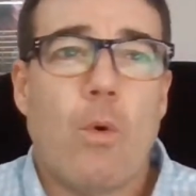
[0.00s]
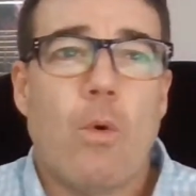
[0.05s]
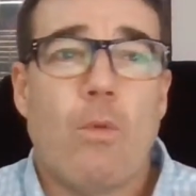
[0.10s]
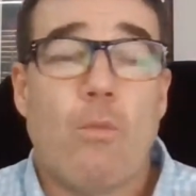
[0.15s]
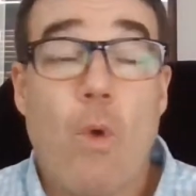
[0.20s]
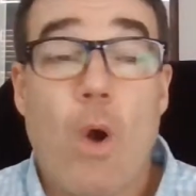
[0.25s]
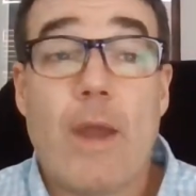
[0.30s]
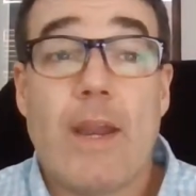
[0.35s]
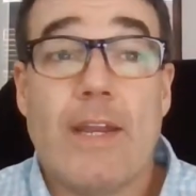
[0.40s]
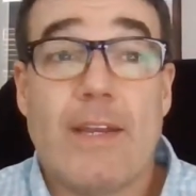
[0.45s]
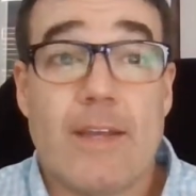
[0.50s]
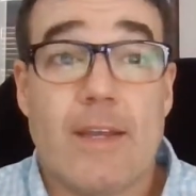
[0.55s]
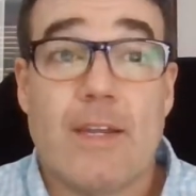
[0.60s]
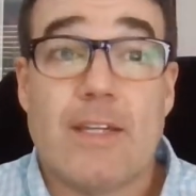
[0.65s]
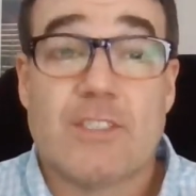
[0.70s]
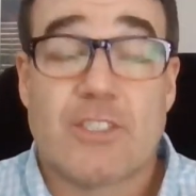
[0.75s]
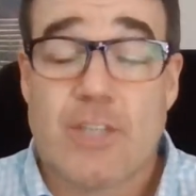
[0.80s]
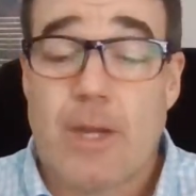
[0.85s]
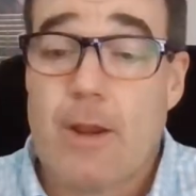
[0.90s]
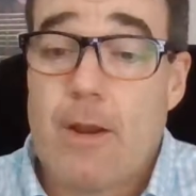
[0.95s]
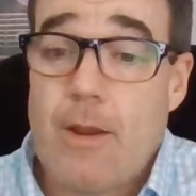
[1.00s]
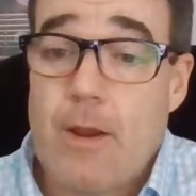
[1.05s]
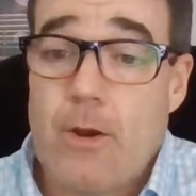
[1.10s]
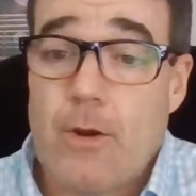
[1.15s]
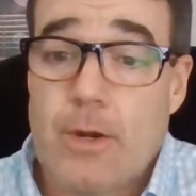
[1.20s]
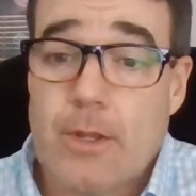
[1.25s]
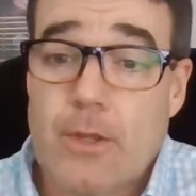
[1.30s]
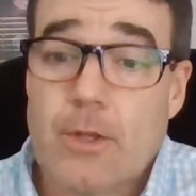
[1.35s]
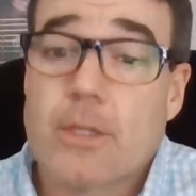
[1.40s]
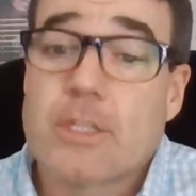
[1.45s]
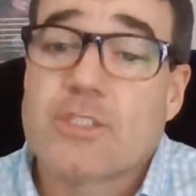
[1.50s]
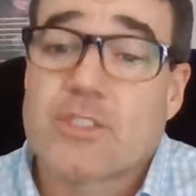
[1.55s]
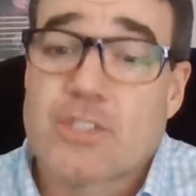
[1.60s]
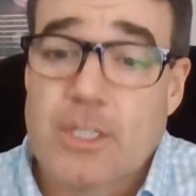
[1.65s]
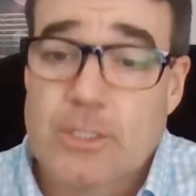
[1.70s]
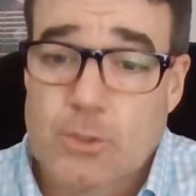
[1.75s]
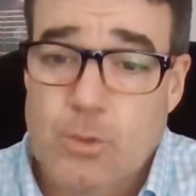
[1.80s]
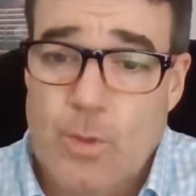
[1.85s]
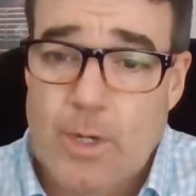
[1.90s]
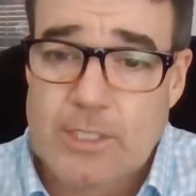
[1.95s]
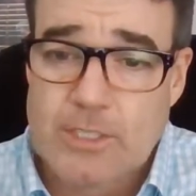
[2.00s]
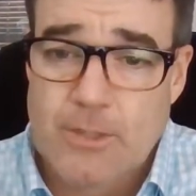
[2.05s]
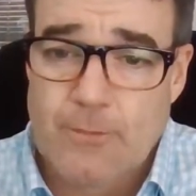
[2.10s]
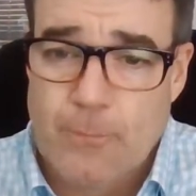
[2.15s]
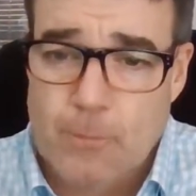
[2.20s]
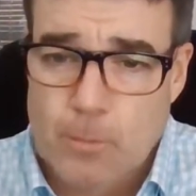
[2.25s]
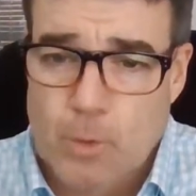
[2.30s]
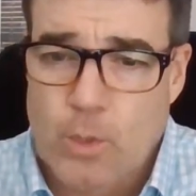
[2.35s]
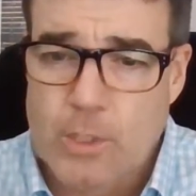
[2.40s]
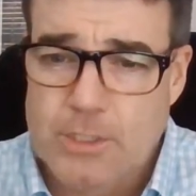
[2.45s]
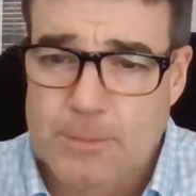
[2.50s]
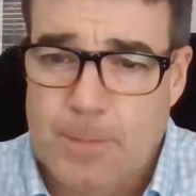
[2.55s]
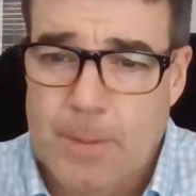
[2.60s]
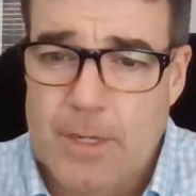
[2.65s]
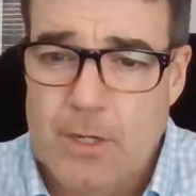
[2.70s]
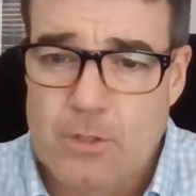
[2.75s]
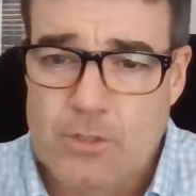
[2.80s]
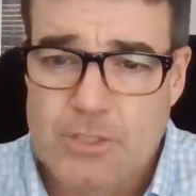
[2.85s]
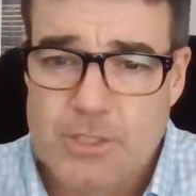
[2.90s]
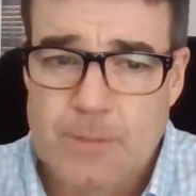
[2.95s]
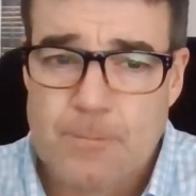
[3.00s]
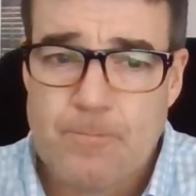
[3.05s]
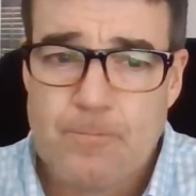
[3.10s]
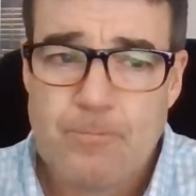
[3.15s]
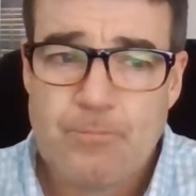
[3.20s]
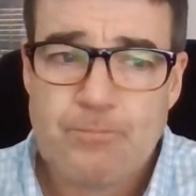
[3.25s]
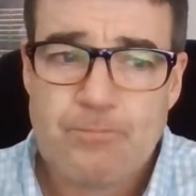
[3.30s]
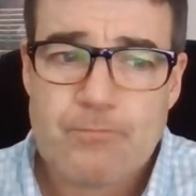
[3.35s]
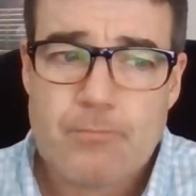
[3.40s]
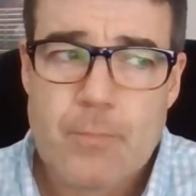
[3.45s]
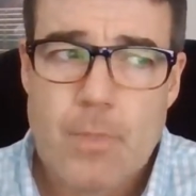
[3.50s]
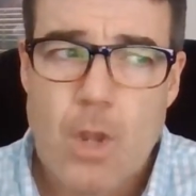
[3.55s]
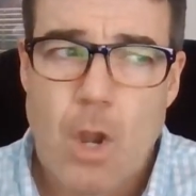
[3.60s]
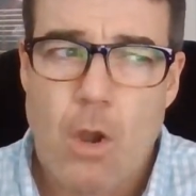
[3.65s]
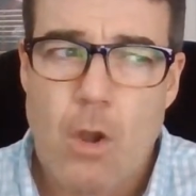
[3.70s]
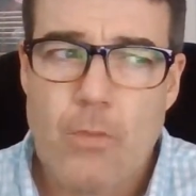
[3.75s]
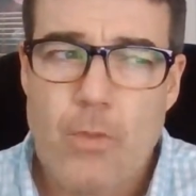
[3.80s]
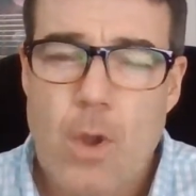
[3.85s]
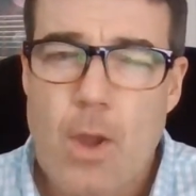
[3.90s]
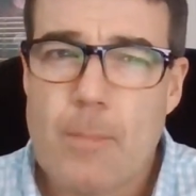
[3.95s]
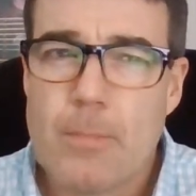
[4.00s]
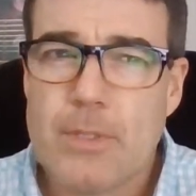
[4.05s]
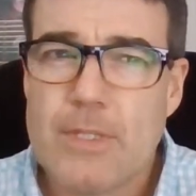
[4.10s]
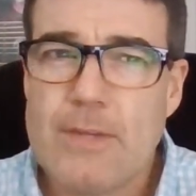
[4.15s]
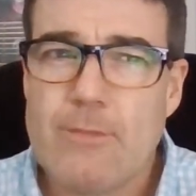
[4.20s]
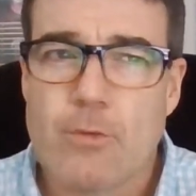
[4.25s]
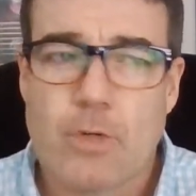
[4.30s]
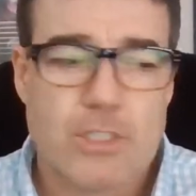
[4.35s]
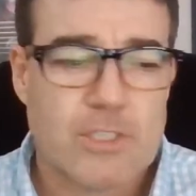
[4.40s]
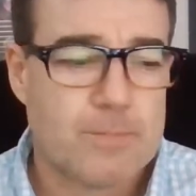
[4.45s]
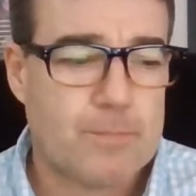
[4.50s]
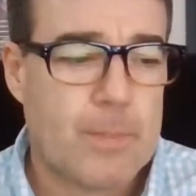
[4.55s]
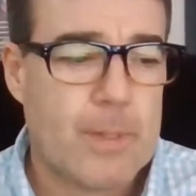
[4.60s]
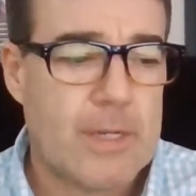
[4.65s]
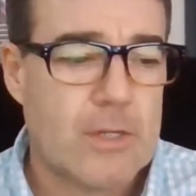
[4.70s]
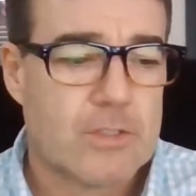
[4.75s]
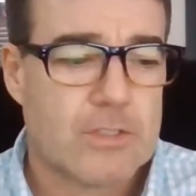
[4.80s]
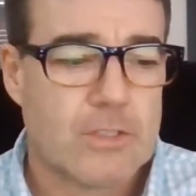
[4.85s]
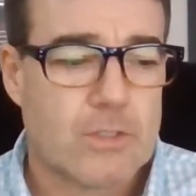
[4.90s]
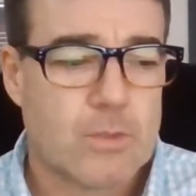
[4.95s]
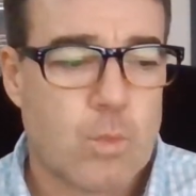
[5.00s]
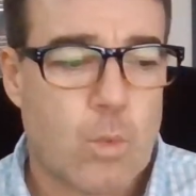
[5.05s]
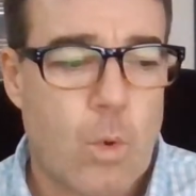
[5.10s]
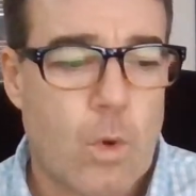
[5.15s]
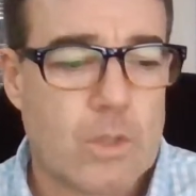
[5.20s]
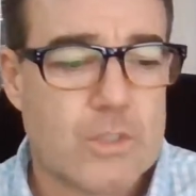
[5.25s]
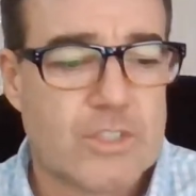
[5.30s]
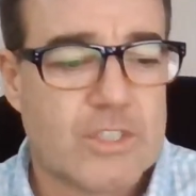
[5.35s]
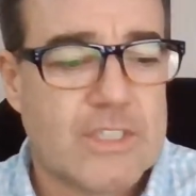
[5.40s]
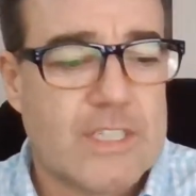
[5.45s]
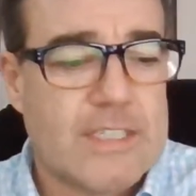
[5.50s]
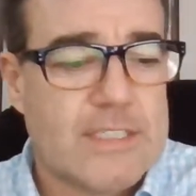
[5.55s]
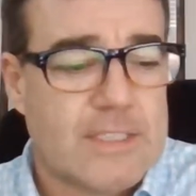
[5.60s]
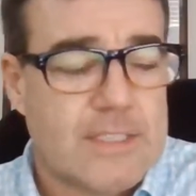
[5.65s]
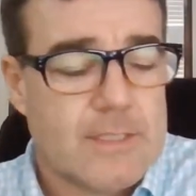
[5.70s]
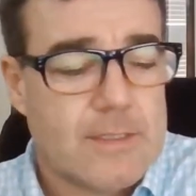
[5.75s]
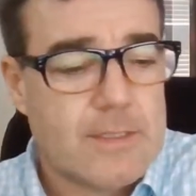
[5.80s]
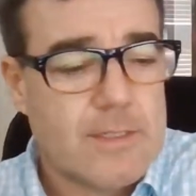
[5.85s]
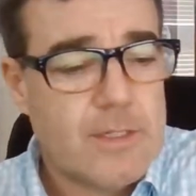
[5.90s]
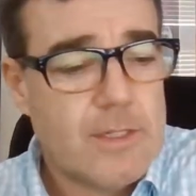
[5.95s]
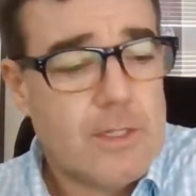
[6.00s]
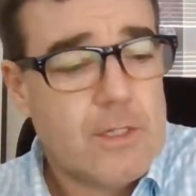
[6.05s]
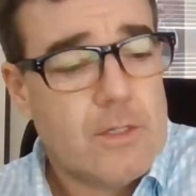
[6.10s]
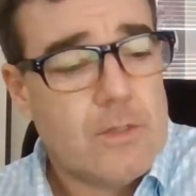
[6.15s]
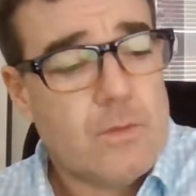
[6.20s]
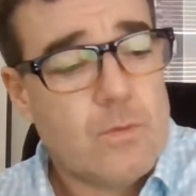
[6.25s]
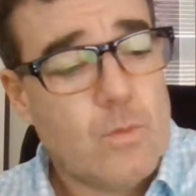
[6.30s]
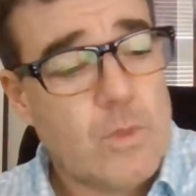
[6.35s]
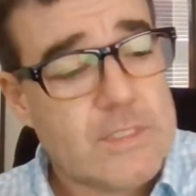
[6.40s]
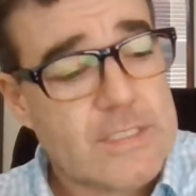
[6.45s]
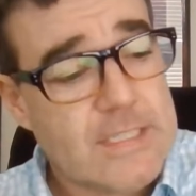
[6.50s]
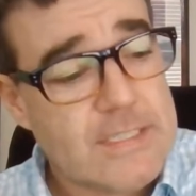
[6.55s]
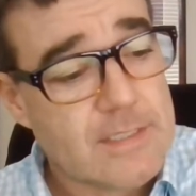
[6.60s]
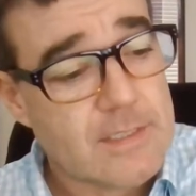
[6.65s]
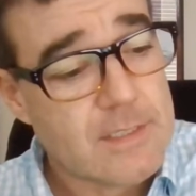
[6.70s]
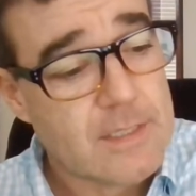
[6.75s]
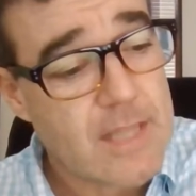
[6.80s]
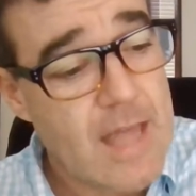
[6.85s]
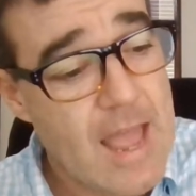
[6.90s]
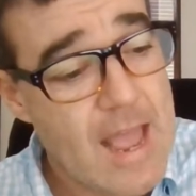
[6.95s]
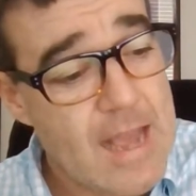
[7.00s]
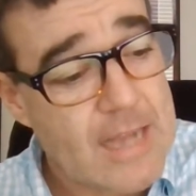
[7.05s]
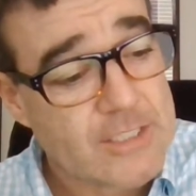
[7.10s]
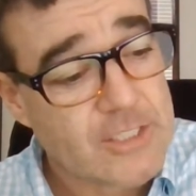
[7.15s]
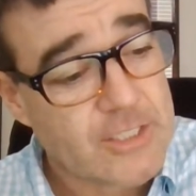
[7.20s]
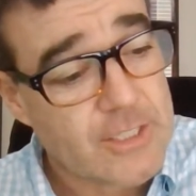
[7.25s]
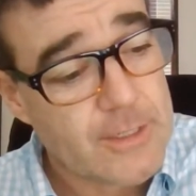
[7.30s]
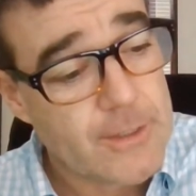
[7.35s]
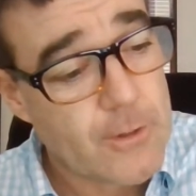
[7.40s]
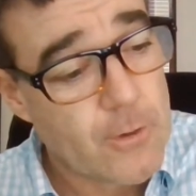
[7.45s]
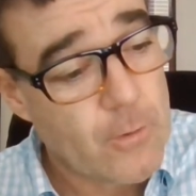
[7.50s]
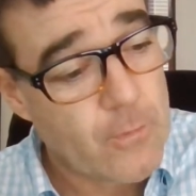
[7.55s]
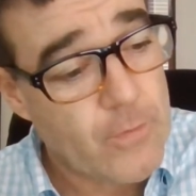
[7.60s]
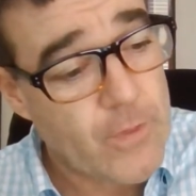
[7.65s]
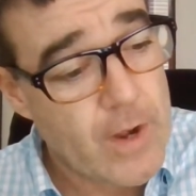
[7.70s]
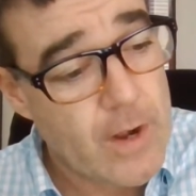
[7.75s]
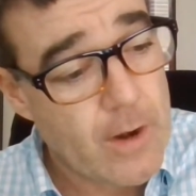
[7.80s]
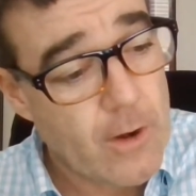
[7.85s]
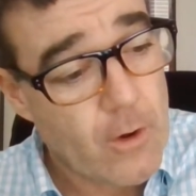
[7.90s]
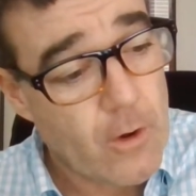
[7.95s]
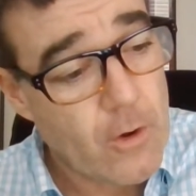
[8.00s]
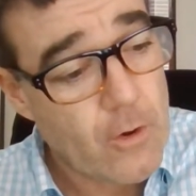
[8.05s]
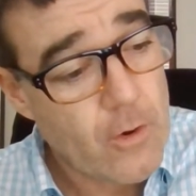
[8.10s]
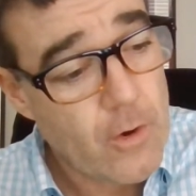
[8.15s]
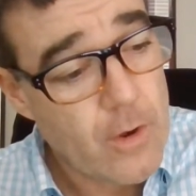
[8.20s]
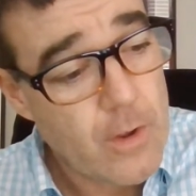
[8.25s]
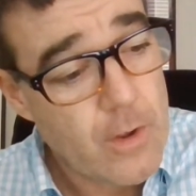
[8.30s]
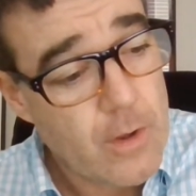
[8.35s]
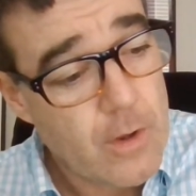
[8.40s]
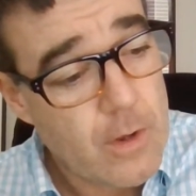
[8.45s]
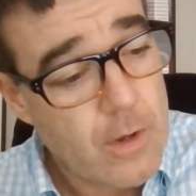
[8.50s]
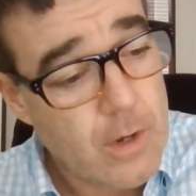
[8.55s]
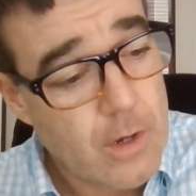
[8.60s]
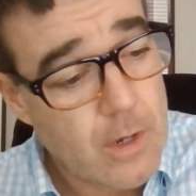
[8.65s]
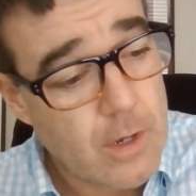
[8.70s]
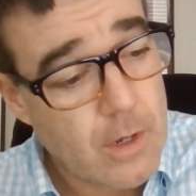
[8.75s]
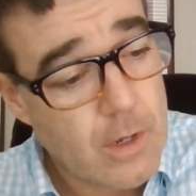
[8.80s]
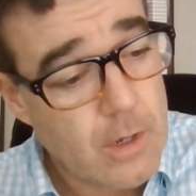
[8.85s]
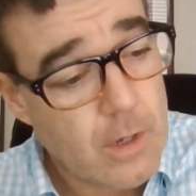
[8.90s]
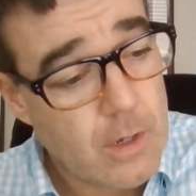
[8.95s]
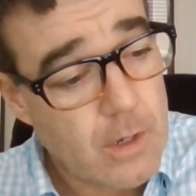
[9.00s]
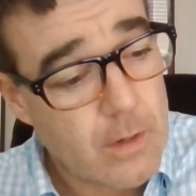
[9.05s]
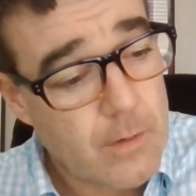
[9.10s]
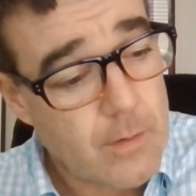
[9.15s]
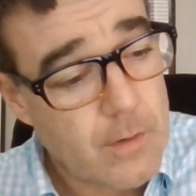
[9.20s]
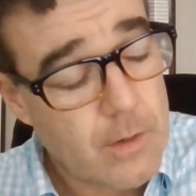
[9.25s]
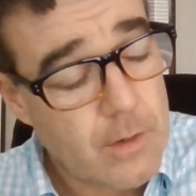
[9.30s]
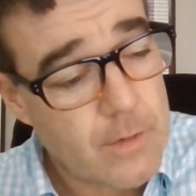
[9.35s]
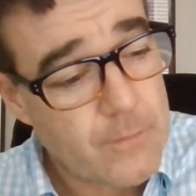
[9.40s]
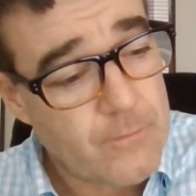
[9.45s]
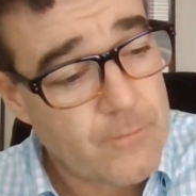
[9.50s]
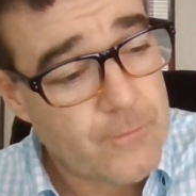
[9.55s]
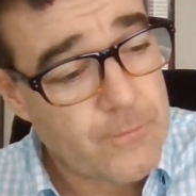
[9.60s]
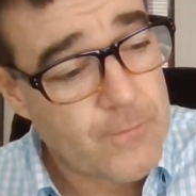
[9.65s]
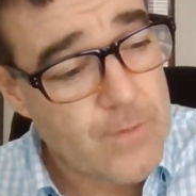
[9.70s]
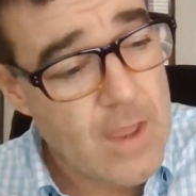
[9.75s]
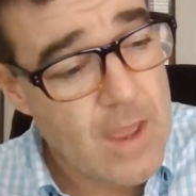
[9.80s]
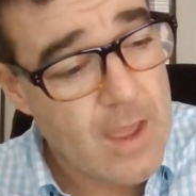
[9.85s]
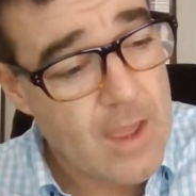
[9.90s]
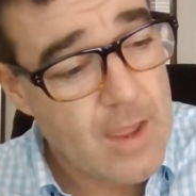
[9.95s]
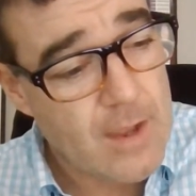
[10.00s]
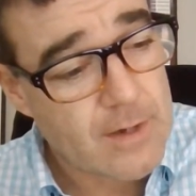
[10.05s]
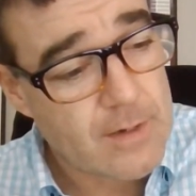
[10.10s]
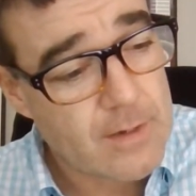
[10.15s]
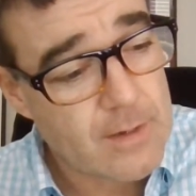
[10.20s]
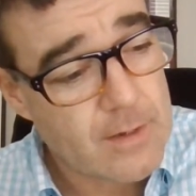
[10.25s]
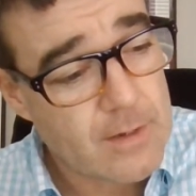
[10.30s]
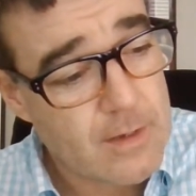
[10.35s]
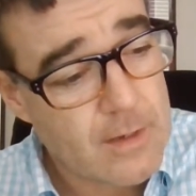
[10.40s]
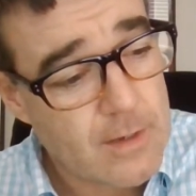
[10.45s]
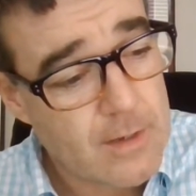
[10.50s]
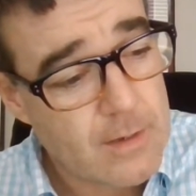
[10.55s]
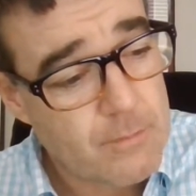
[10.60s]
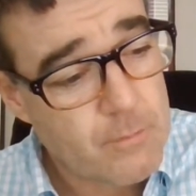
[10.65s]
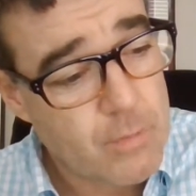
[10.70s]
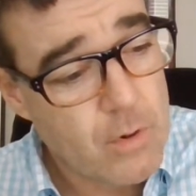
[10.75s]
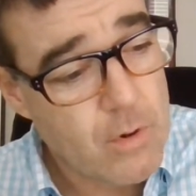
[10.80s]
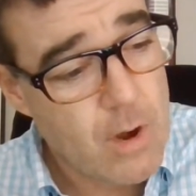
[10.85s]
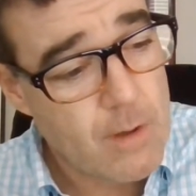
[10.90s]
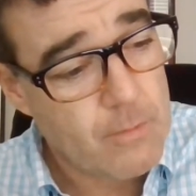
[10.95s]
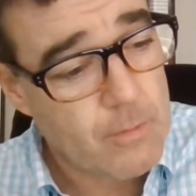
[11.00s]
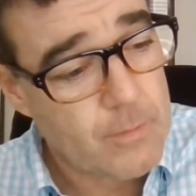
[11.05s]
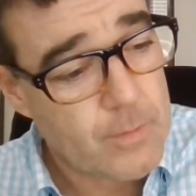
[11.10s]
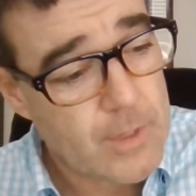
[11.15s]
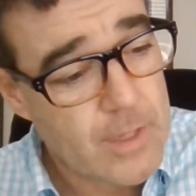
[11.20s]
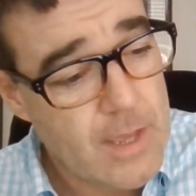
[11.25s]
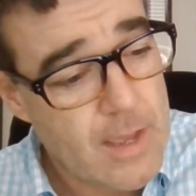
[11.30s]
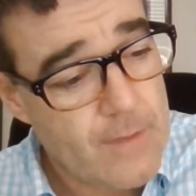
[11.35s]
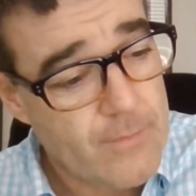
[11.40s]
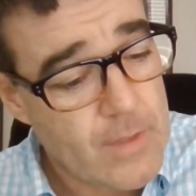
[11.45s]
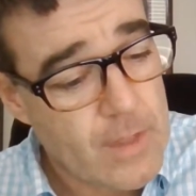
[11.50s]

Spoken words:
One, he did inherit a good situation from Chris Peterson, although I believe Chris Peterson's worst season was his last year there. In fact, I'll probably have